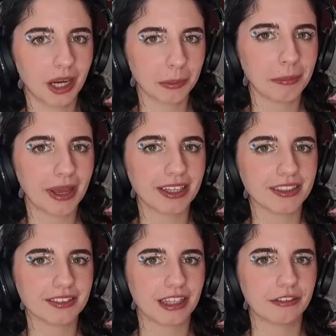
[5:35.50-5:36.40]
I'm
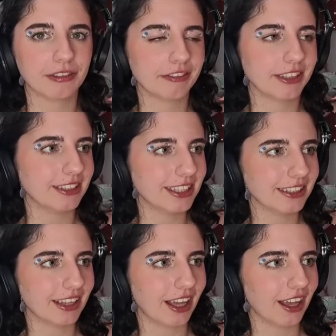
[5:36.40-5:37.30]
amazed that Ravi
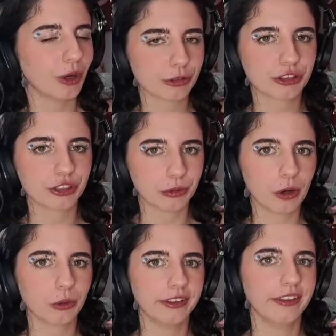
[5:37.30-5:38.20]
did that while still
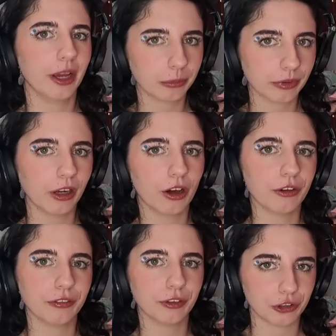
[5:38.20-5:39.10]
holding the umbrella
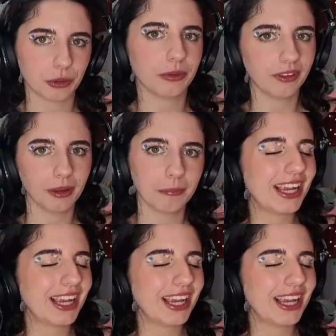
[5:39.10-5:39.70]
over the top of them.